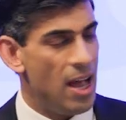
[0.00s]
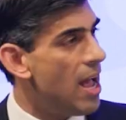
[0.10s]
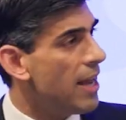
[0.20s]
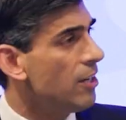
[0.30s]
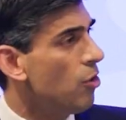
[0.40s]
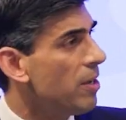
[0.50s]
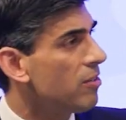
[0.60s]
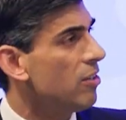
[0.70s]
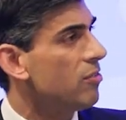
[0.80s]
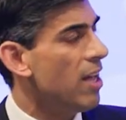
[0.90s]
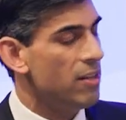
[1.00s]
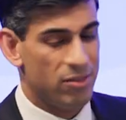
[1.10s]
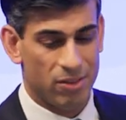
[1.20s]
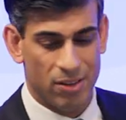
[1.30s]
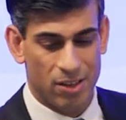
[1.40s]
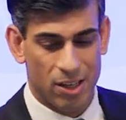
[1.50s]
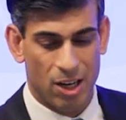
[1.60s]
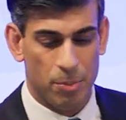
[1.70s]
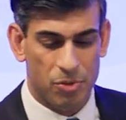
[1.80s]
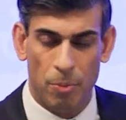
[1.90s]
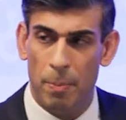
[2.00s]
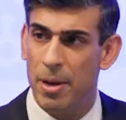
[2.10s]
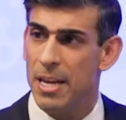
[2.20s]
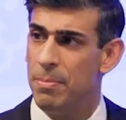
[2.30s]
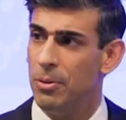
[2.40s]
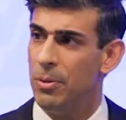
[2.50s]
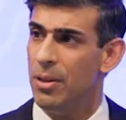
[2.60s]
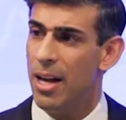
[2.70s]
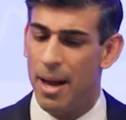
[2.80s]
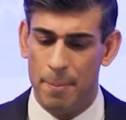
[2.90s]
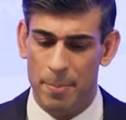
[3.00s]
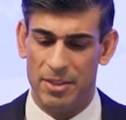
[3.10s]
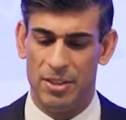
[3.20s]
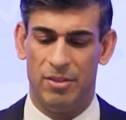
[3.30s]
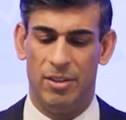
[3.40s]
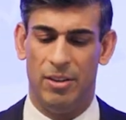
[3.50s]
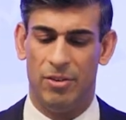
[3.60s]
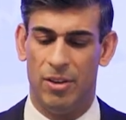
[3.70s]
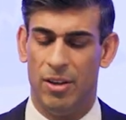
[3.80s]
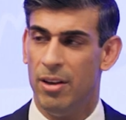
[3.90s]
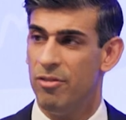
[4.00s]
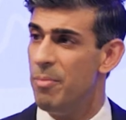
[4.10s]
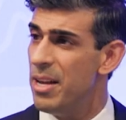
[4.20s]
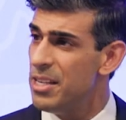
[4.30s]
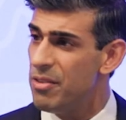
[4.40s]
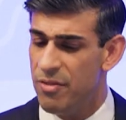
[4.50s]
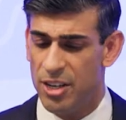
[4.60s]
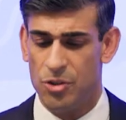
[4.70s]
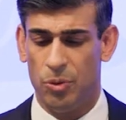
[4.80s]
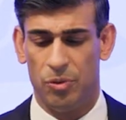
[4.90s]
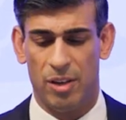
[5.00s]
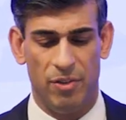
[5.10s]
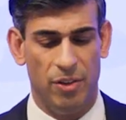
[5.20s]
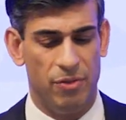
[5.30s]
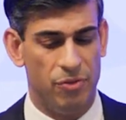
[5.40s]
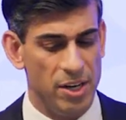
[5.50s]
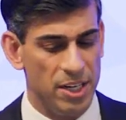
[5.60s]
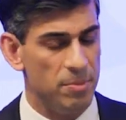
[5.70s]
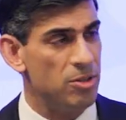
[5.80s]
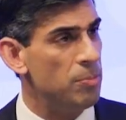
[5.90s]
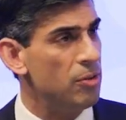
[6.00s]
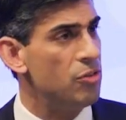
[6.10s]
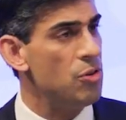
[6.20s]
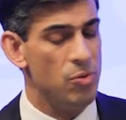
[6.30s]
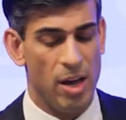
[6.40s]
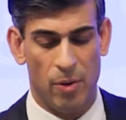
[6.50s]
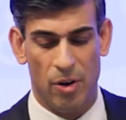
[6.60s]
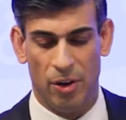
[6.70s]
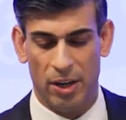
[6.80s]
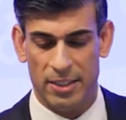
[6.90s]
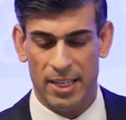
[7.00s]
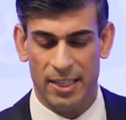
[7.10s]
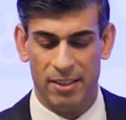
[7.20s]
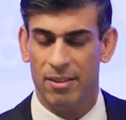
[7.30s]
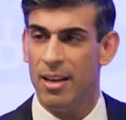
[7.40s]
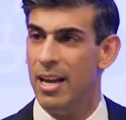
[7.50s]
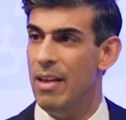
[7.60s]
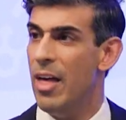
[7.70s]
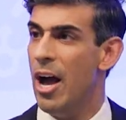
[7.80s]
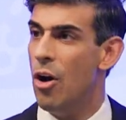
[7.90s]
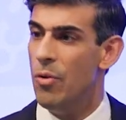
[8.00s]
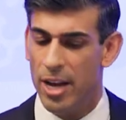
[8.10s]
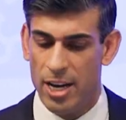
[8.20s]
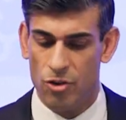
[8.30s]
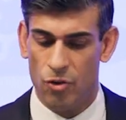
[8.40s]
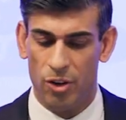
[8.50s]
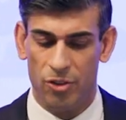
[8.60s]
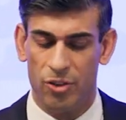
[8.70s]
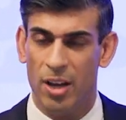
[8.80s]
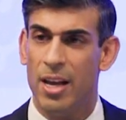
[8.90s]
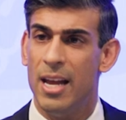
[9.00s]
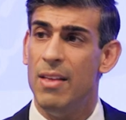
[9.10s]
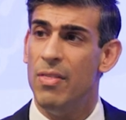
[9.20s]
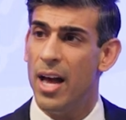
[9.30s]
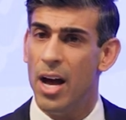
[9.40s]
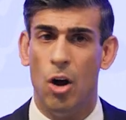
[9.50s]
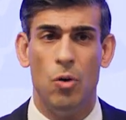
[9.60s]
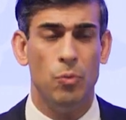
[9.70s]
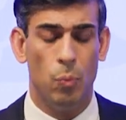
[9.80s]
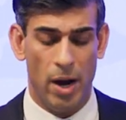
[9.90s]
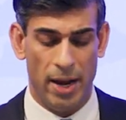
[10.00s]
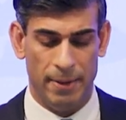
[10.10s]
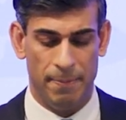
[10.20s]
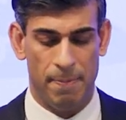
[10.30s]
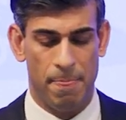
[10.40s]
Economic success comes from people and businesses, from individuals given the freedom to pursue their own ideas, in their own interest, in their own way.